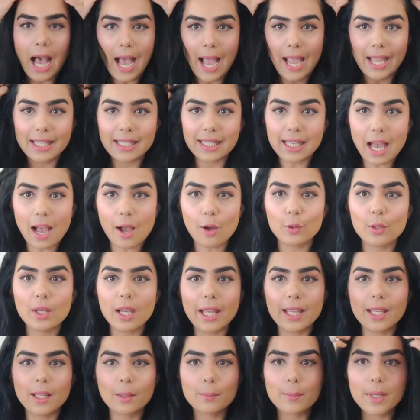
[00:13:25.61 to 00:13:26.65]
I now
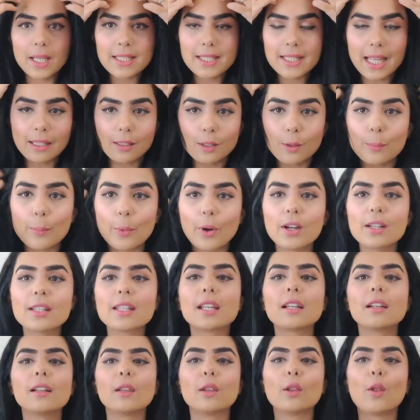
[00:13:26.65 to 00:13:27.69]
like my center
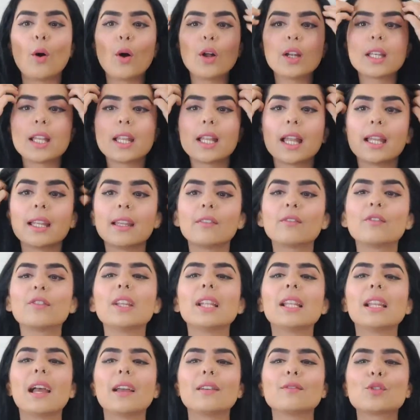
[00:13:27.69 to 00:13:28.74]
parting a lot, and I
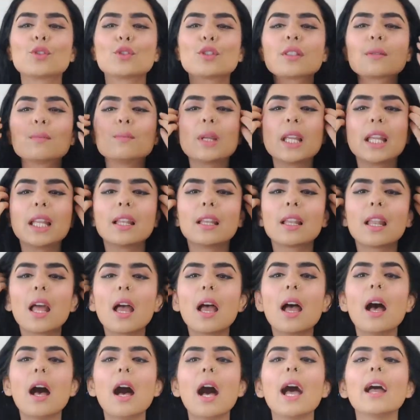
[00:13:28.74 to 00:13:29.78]
feel I've
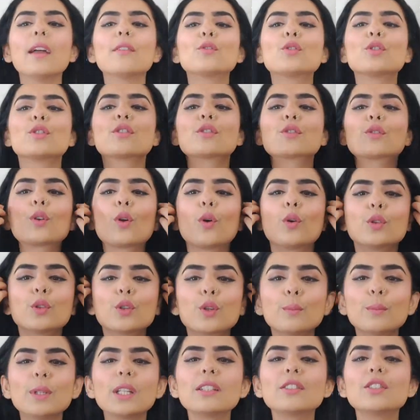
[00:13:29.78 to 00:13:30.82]
just grown
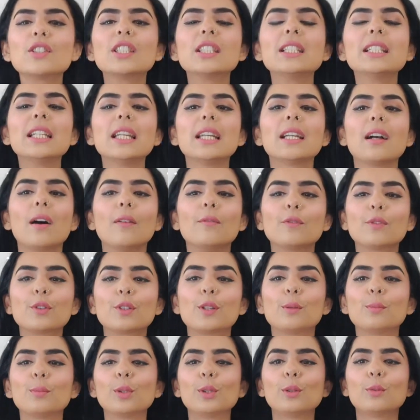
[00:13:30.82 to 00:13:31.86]
to be really
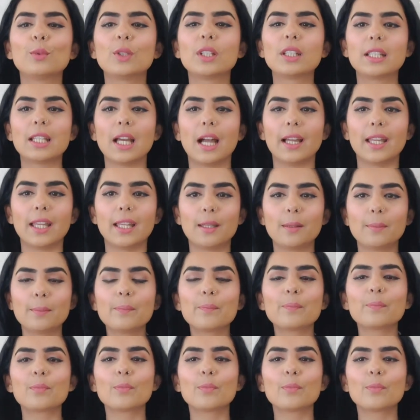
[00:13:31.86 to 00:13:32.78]
comfortable with time.